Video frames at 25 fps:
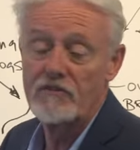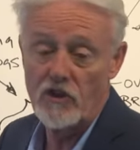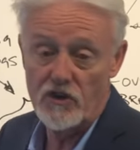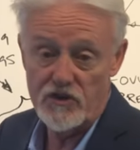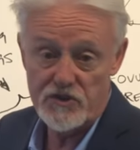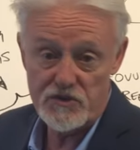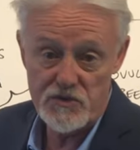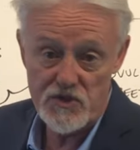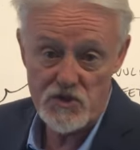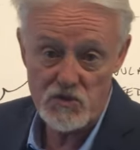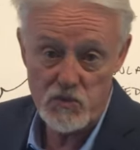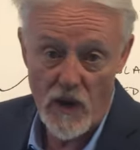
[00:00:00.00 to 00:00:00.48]
got
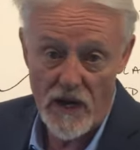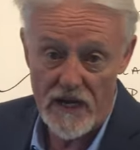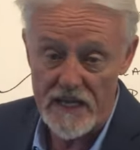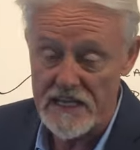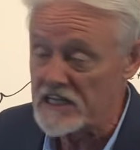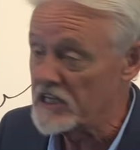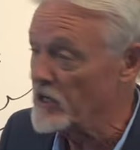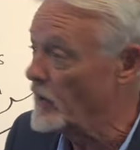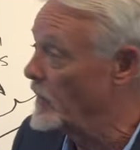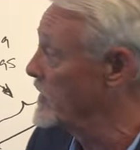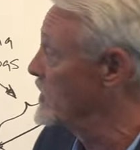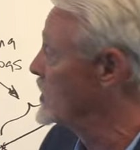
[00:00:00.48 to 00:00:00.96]
some swelling
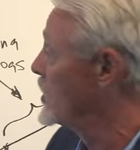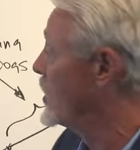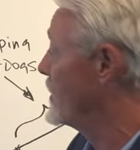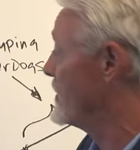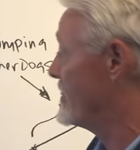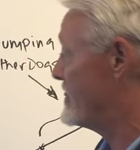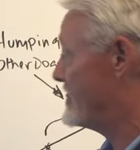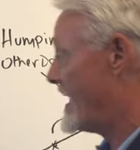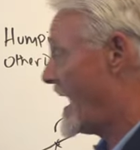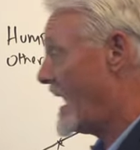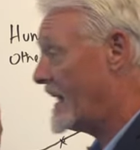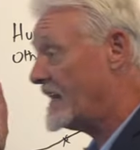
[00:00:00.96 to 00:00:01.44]
going
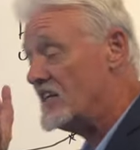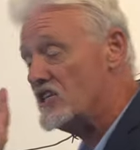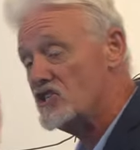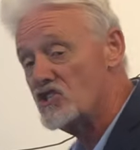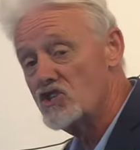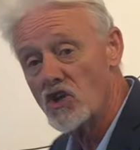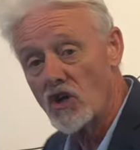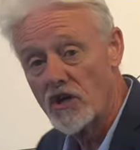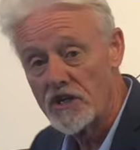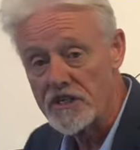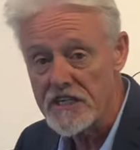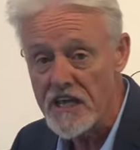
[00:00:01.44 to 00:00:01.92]
on. That is
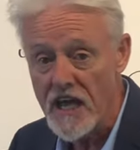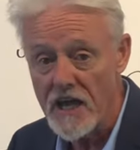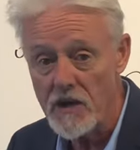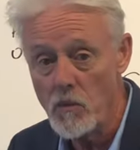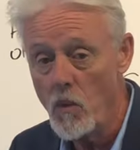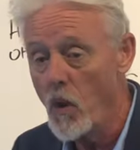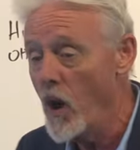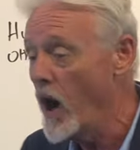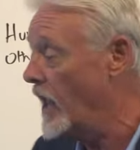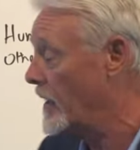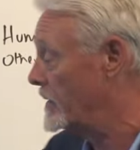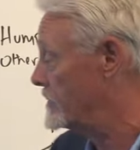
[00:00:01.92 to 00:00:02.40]
not day
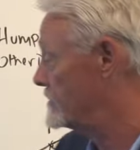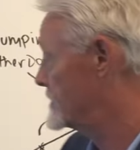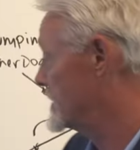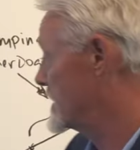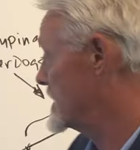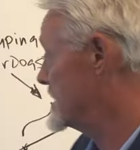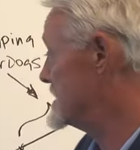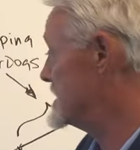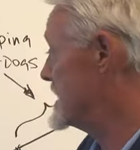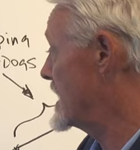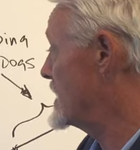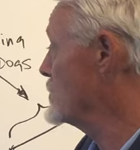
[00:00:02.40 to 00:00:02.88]
one.
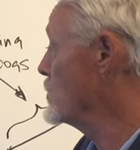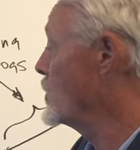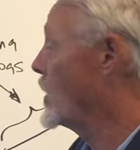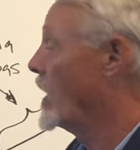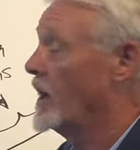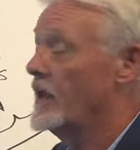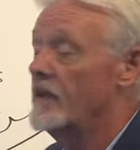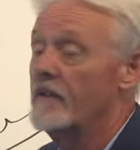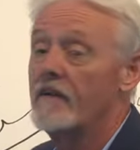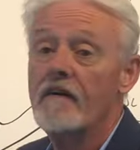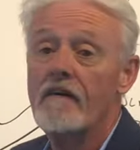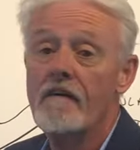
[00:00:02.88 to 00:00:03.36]
Day
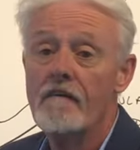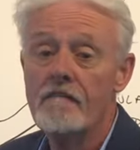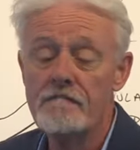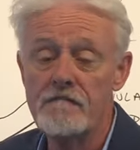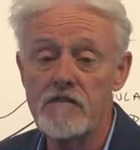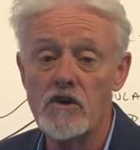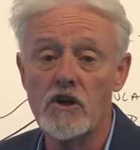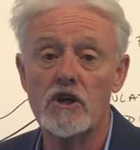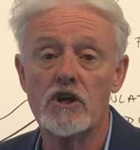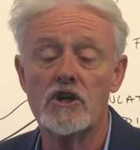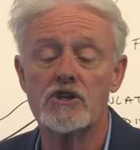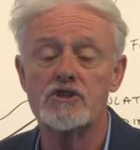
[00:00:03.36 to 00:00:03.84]
one,
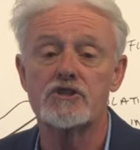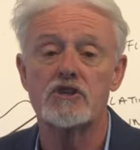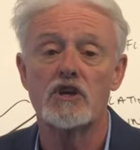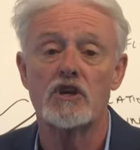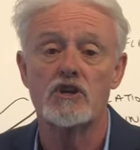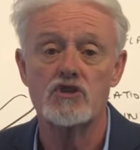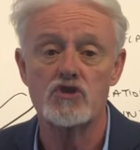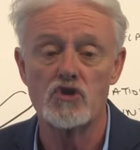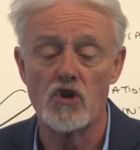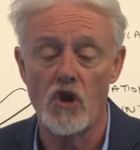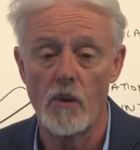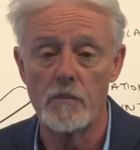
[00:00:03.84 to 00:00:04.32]
first
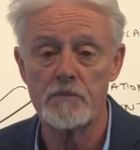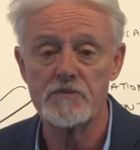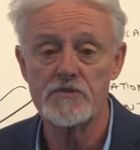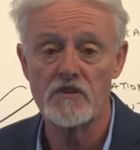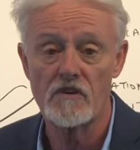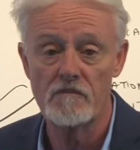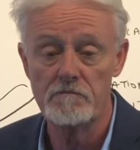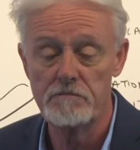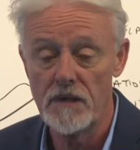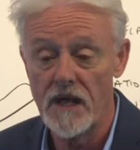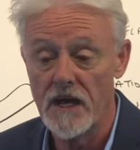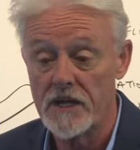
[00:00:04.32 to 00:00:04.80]
drops
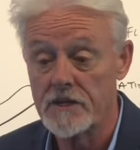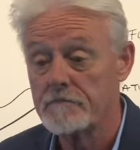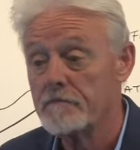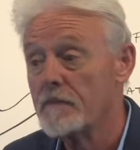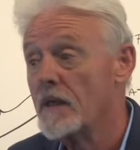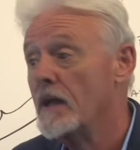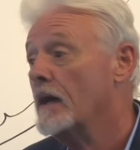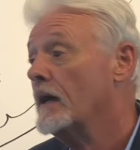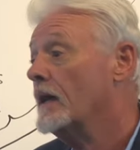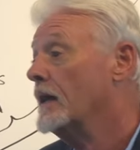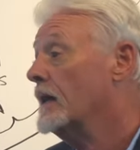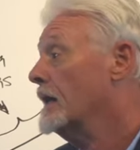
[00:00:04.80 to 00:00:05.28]
of blood.
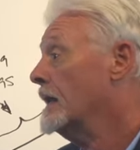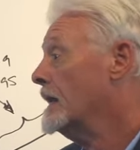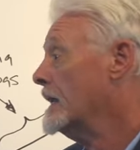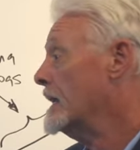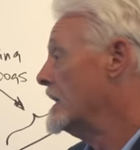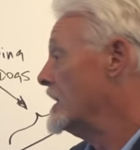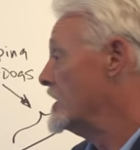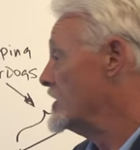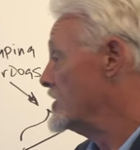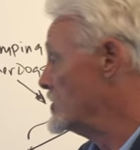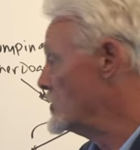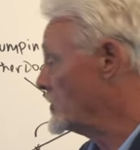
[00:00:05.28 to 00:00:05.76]

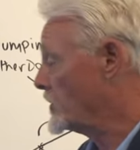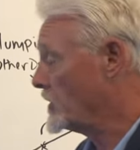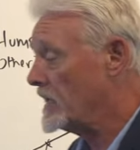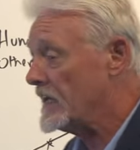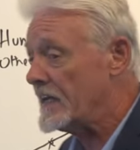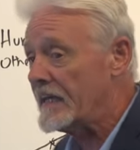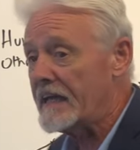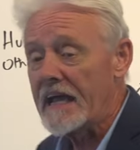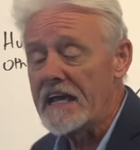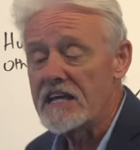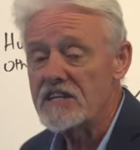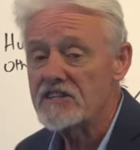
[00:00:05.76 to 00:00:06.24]
You can
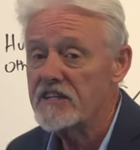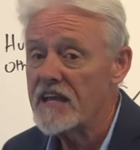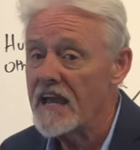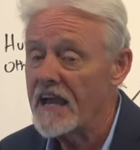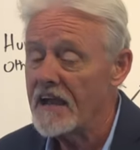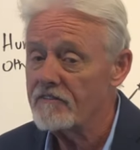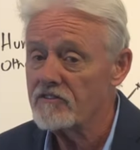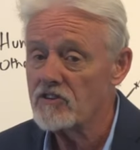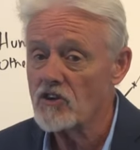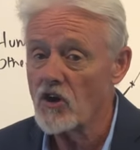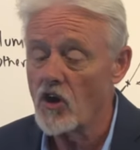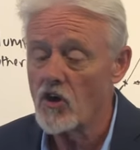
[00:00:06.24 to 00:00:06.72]
occasionally
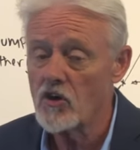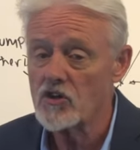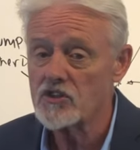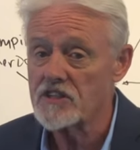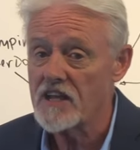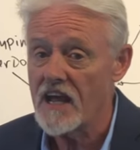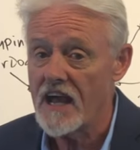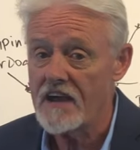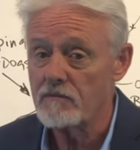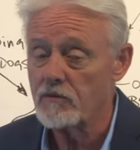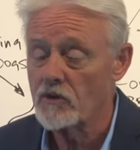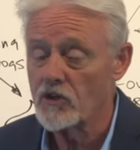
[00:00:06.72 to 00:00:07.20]
have dogs
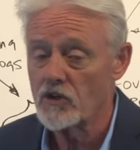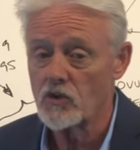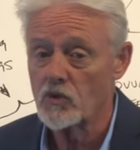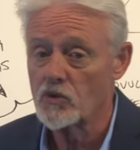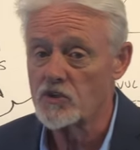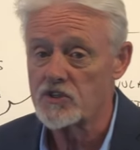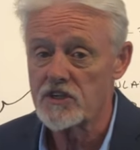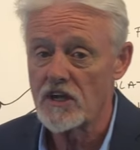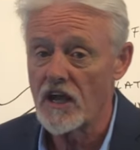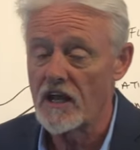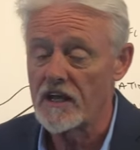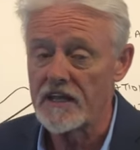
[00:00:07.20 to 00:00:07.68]
that have what are called
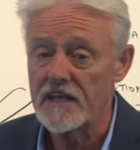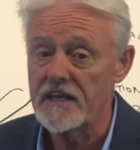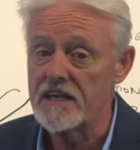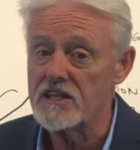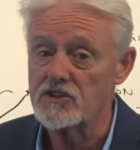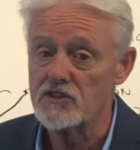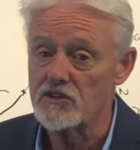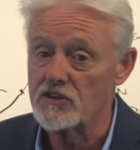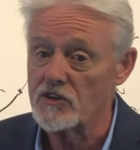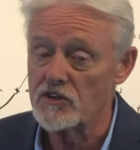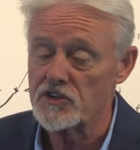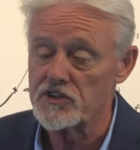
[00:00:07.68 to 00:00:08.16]
silent
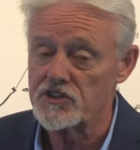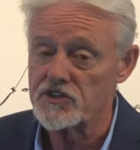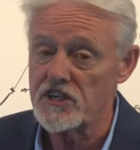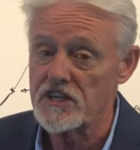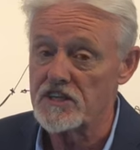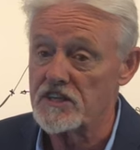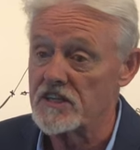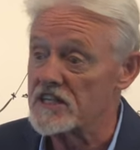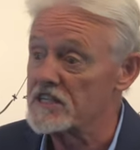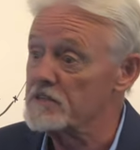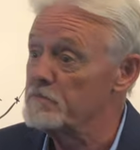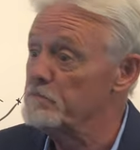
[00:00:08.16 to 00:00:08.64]
heats. You don't see
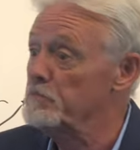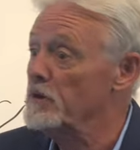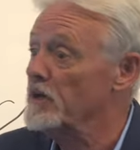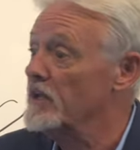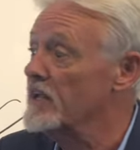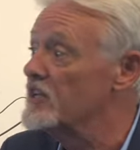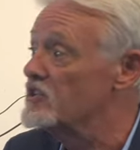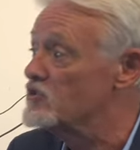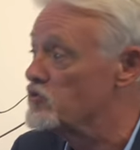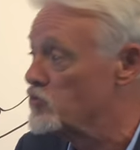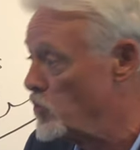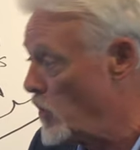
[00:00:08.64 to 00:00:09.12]
this, but
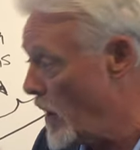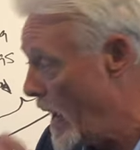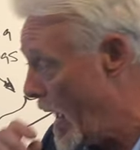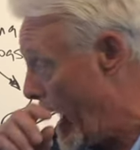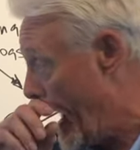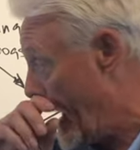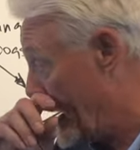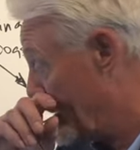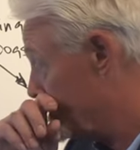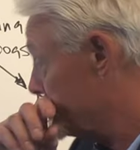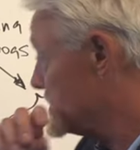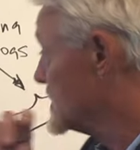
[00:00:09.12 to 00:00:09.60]
it's
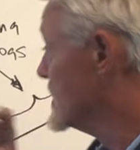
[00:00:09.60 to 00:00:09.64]
rare.